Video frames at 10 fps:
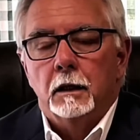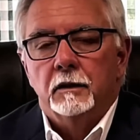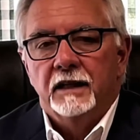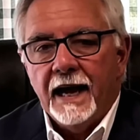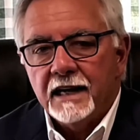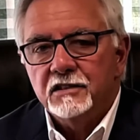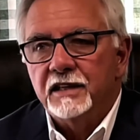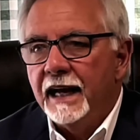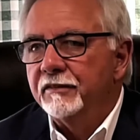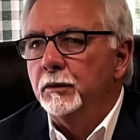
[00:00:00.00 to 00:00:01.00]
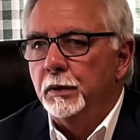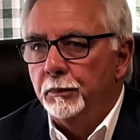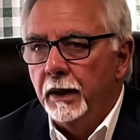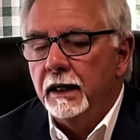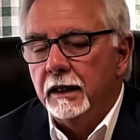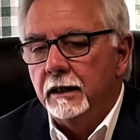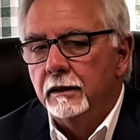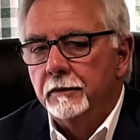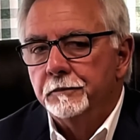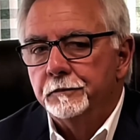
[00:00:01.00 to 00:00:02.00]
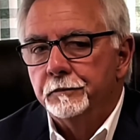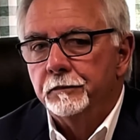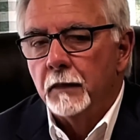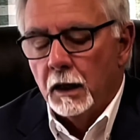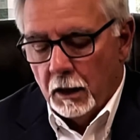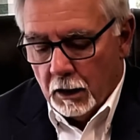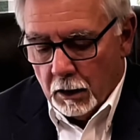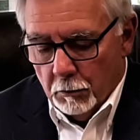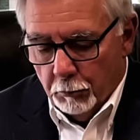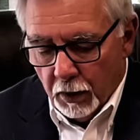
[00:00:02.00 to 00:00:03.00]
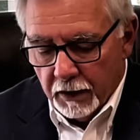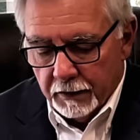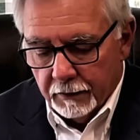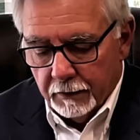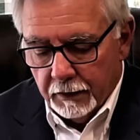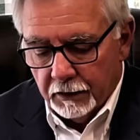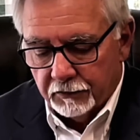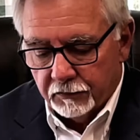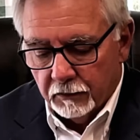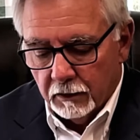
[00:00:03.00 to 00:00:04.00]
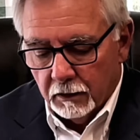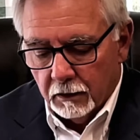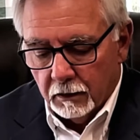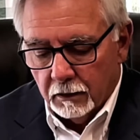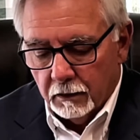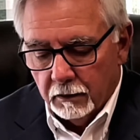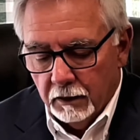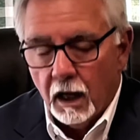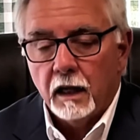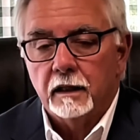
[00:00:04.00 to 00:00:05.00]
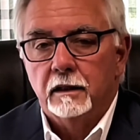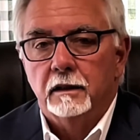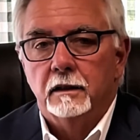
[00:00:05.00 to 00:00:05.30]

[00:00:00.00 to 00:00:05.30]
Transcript: taxes have to be paid, but it's up